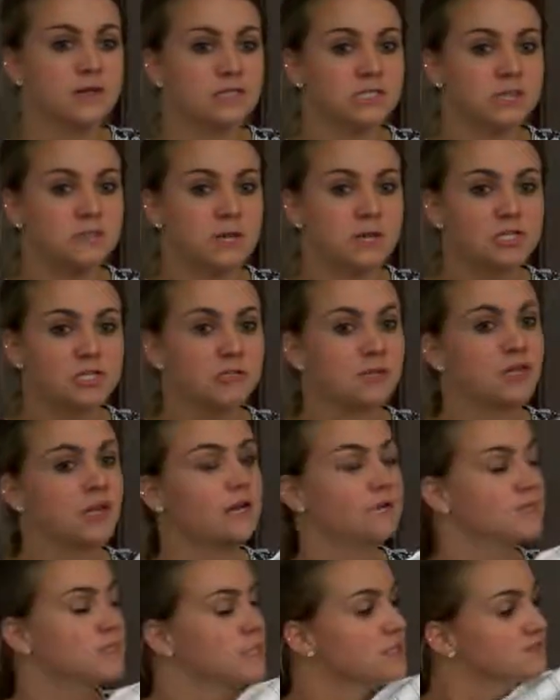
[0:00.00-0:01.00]
to make sure that
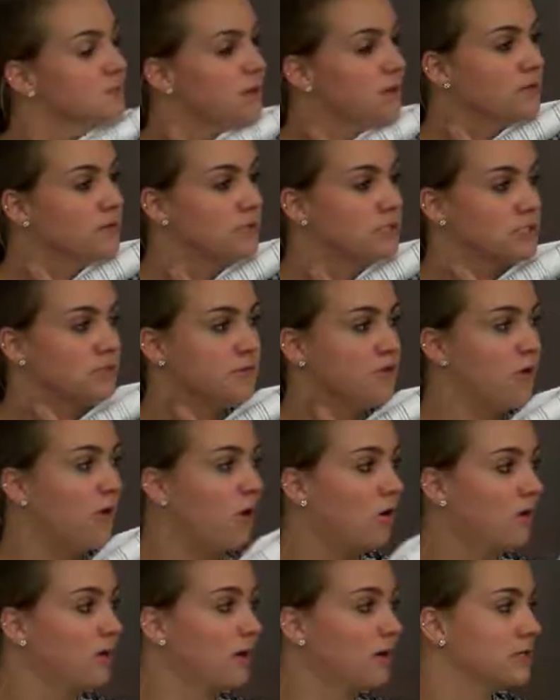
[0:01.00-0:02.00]
I was exposed to
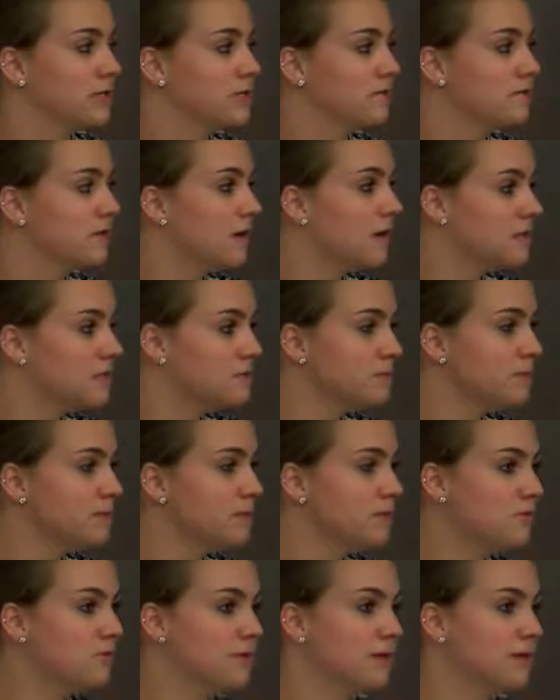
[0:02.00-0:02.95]
all parts of the hospital,